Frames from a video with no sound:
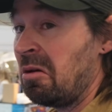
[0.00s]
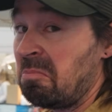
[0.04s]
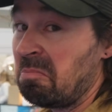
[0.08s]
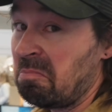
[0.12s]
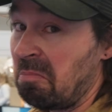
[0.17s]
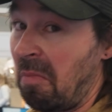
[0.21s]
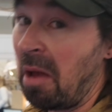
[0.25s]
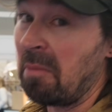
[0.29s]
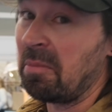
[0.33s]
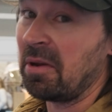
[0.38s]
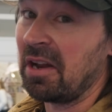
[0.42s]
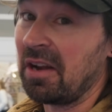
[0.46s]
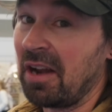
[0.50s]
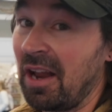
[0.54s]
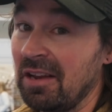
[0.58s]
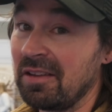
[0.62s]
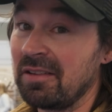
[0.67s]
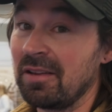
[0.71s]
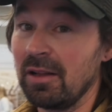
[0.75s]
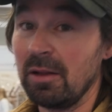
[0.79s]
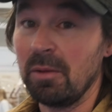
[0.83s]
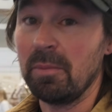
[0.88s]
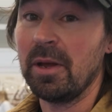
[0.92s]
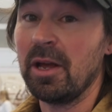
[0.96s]
might be a
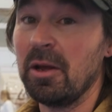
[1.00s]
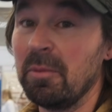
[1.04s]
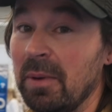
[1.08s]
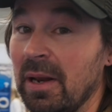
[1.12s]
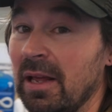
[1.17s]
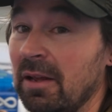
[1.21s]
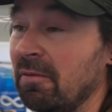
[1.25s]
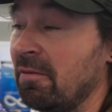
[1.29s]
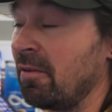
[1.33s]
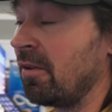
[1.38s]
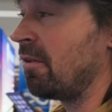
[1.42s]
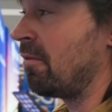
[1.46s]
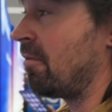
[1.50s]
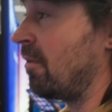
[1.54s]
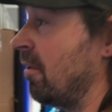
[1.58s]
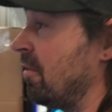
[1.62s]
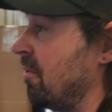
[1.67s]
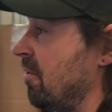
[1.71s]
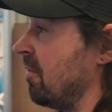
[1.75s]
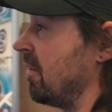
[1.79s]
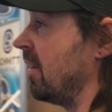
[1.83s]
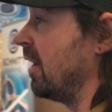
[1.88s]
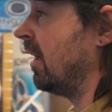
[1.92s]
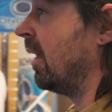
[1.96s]
nice little bit of bling for the
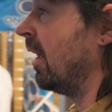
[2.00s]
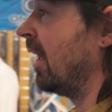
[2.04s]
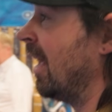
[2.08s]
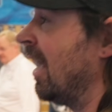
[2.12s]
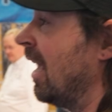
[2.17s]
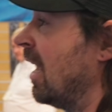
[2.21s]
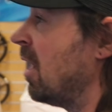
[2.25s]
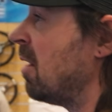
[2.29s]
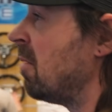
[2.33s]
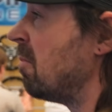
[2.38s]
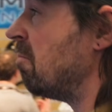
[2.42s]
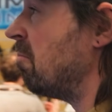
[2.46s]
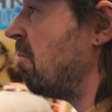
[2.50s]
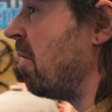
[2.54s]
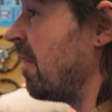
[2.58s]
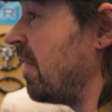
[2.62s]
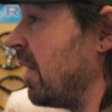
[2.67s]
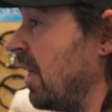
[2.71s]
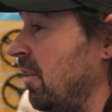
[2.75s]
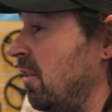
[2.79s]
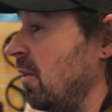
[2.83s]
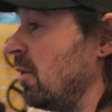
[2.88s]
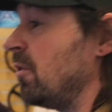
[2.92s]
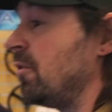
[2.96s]
front of it. But
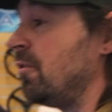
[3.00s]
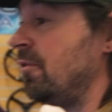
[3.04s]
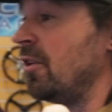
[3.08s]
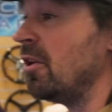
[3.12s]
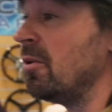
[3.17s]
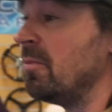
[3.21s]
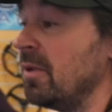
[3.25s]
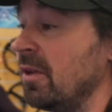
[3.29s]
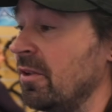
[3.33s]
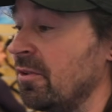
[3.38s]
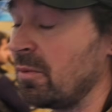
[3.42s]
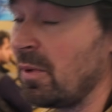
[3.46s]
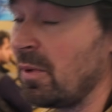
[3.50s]
they do assume as